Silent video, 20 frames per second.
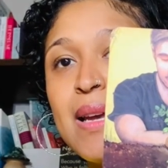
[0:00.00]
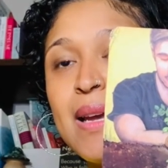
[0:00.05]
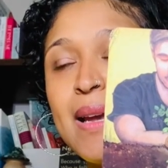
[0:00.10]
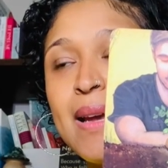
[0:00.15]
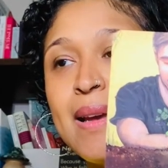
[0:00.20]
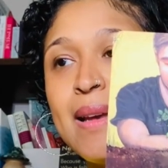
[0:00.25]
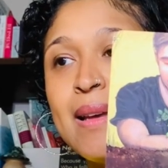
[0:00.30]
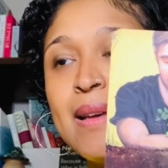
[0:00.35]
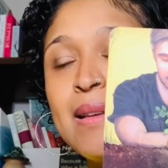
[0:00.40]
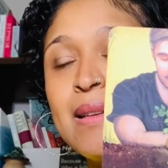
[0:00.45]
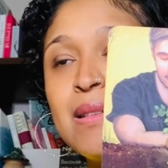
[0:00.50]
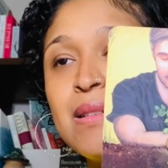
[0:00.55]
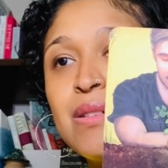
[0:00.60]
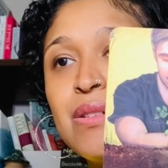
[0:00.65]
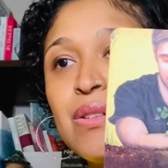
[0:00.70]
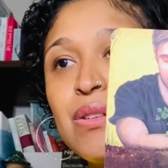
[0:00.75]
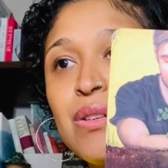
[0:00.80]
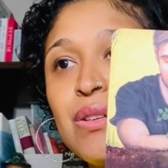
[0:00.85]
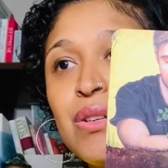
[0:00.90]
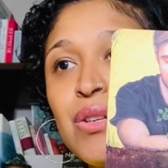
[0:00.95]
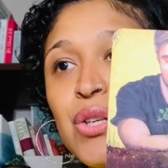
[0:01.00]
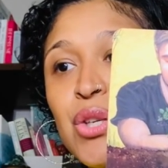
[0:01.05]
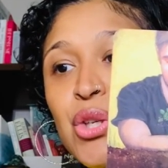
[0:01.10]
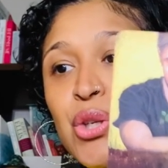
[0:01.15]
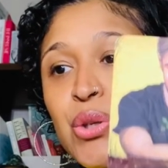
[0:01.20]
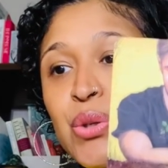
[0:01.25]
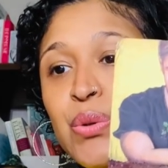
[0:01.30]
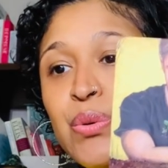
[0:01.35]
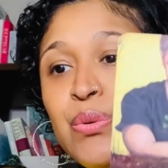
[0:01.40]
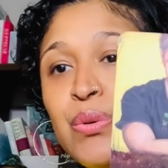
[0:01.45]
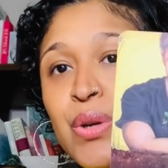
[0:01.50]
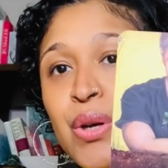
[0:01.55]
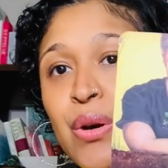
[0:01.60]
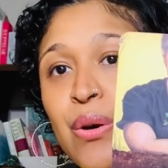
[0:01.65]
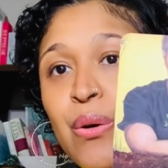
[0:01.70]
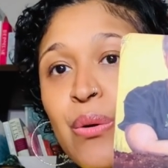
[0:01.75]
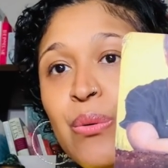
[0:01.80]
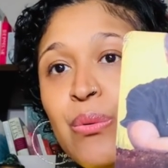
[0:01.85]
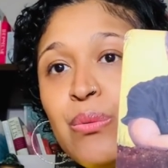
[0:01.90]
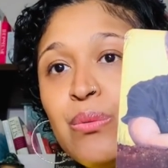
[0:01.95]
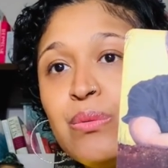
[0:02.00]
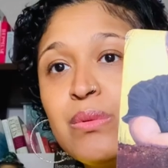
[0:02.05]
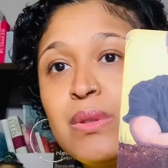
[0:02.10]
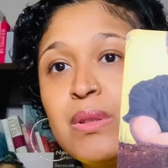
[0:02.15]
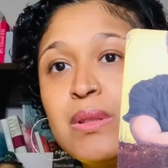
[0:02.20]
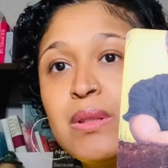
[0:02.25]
and you know